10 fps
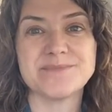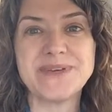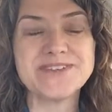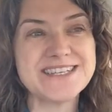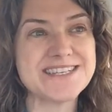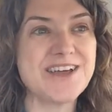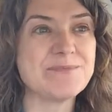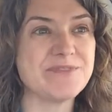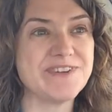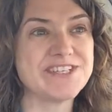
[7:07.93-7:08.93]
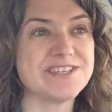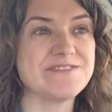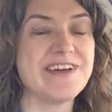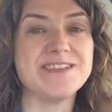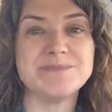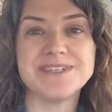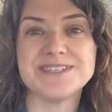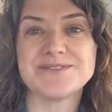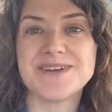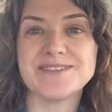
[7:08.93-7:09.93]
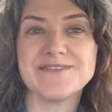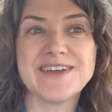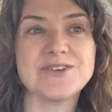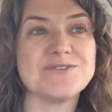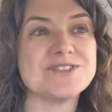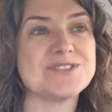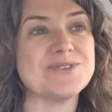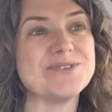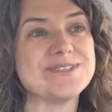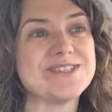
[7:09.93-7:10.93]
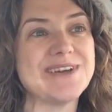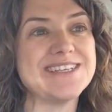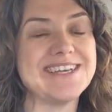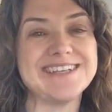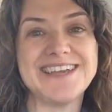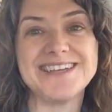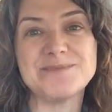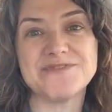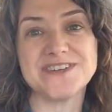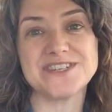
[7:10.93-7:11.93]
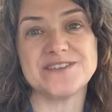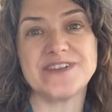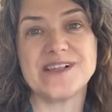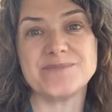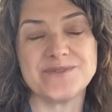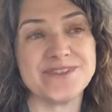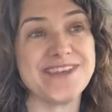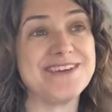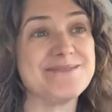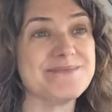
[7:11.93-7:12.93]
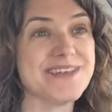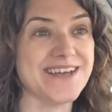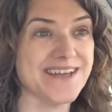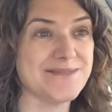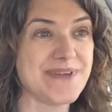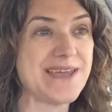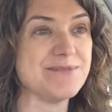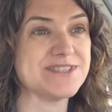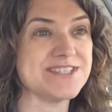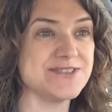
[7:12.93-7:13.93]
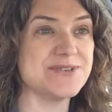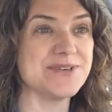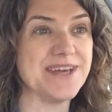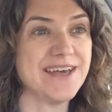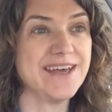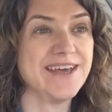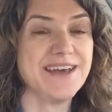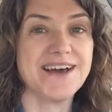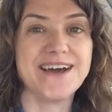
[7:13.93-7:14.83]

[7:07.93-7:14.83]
Peter does a lot of professional development around Vancouver schools, so I attend any professional development with him that I'm able to.